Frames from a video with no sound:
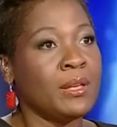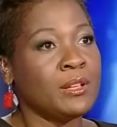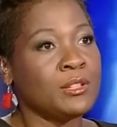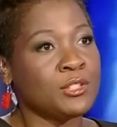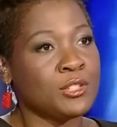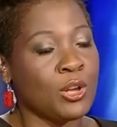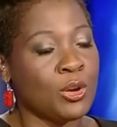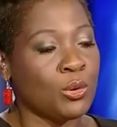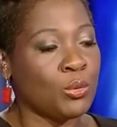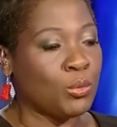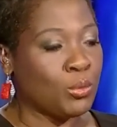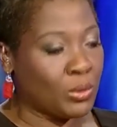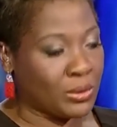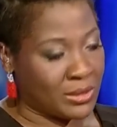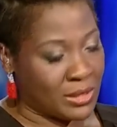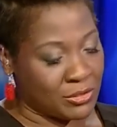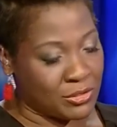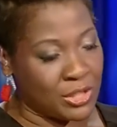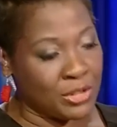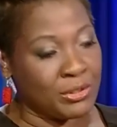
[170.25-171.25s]
So there
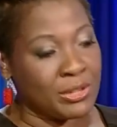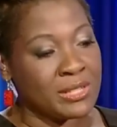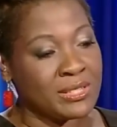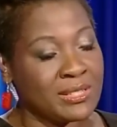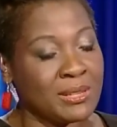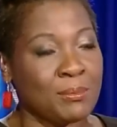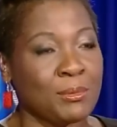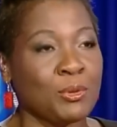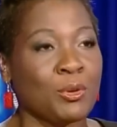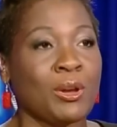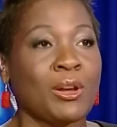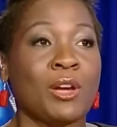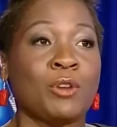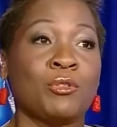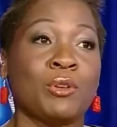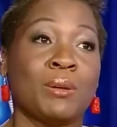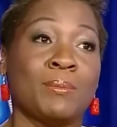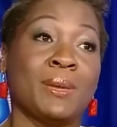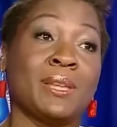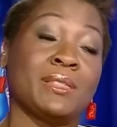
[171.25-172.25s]
is there fair is enough, some
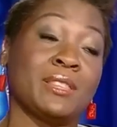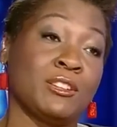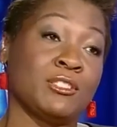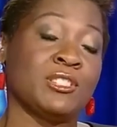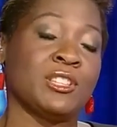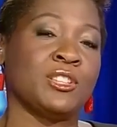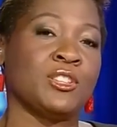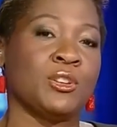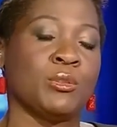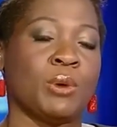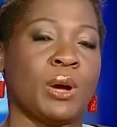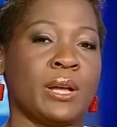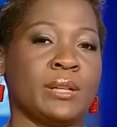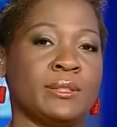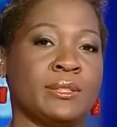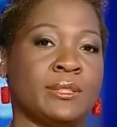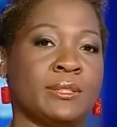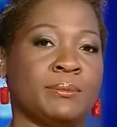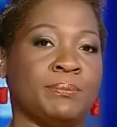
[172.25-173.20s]
Larry, agreement. You want to comment?